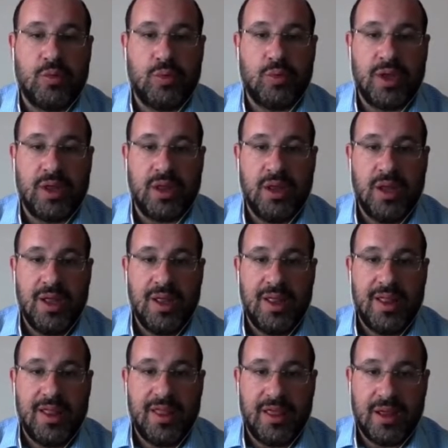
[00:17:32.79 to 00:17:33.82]
with
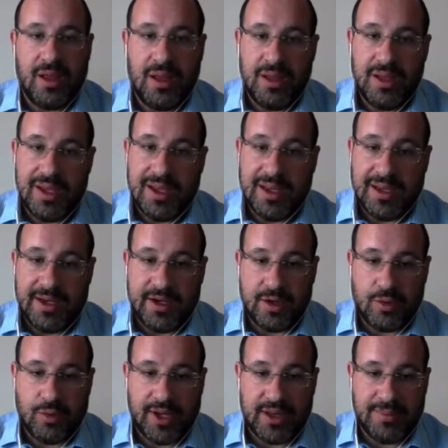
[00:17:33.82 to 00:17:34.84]
the Elena
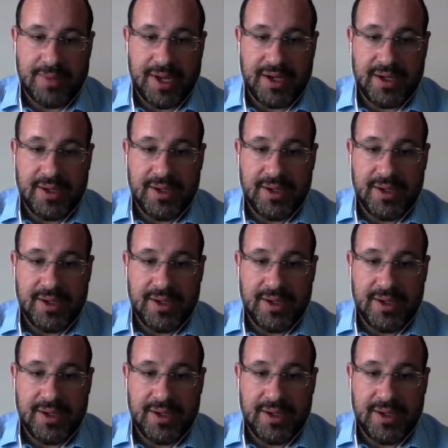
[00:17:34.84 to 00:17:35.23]
grant money.